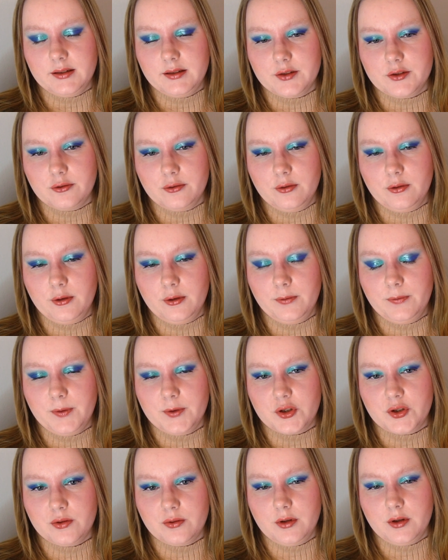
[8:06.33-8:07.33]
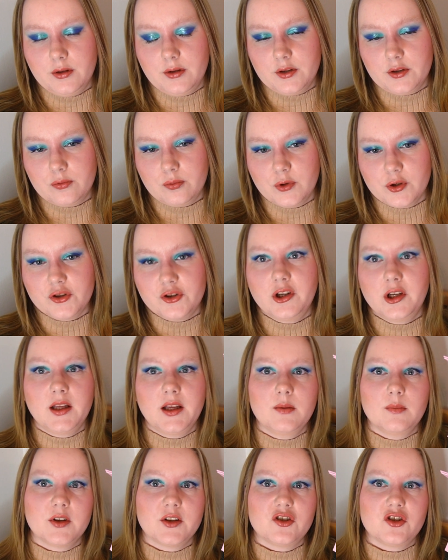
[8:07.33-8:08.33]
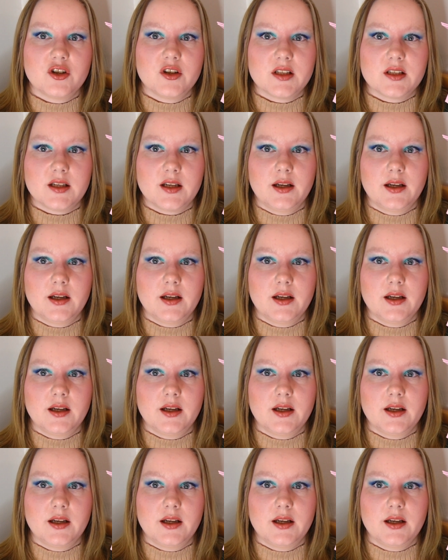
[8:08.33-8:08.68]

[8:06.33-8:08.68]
sort of swatching images,